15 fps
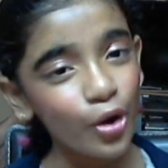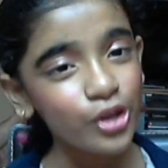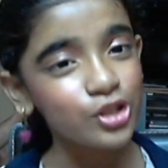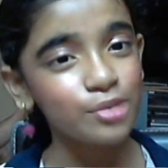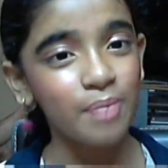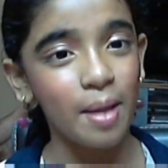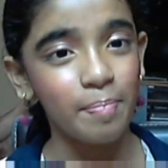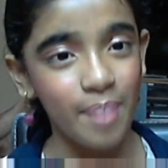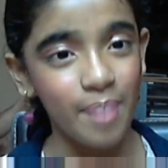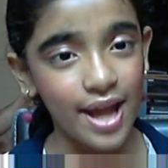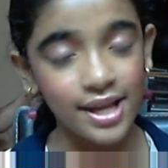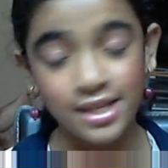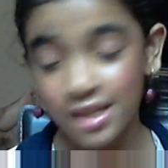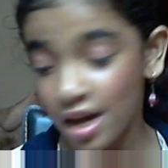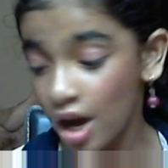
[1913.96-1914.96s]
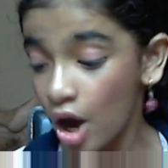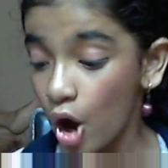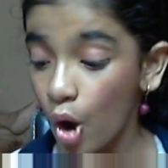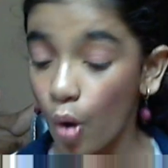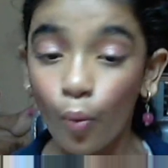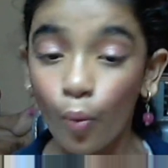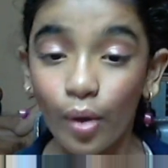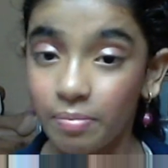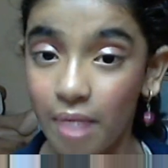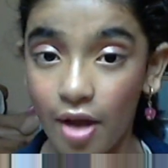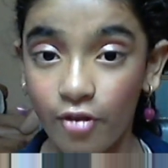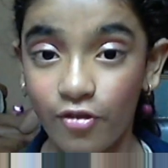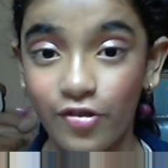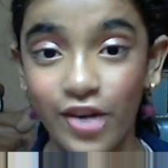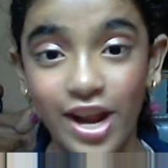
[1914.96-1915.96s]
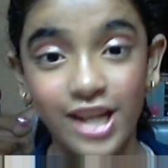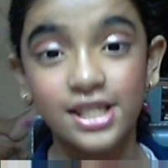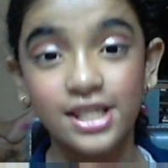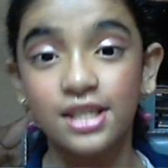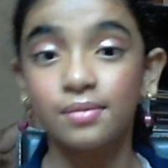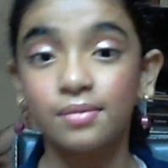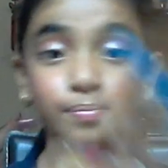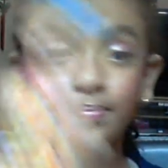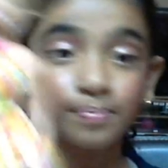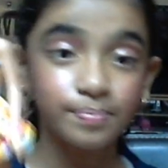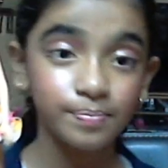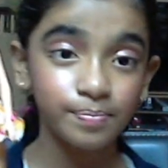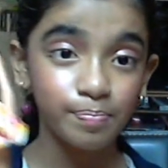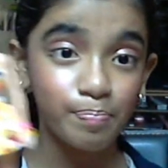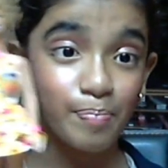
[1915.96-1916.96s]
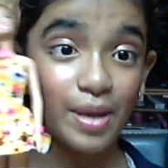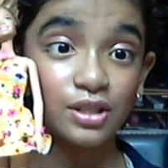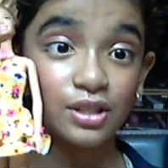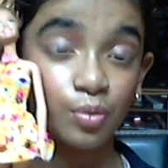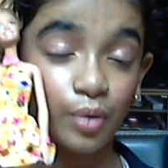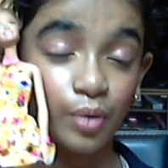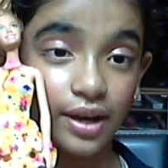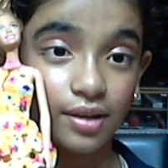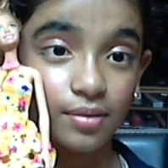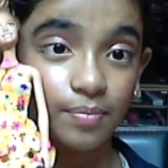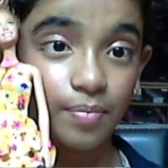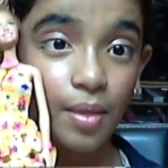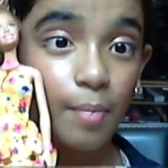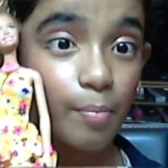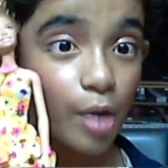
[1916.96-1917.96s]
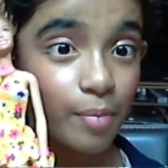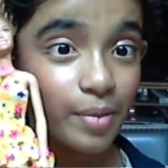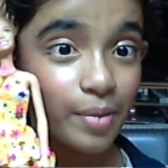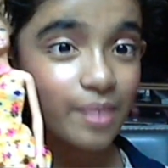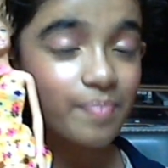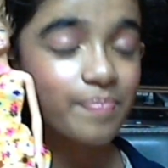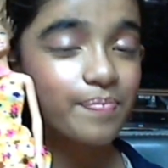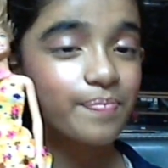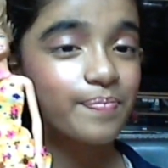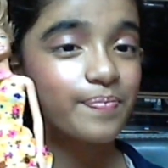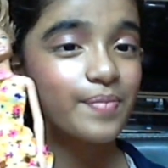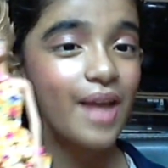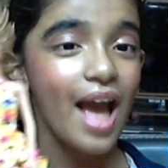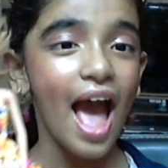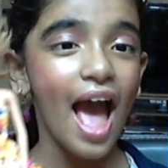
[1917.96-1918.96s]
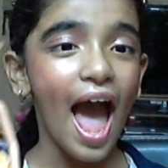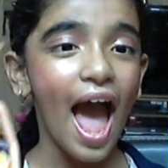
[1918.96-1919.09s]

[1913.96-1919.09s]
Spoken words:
I'm going to my bed with my friend, best friend, Barbie,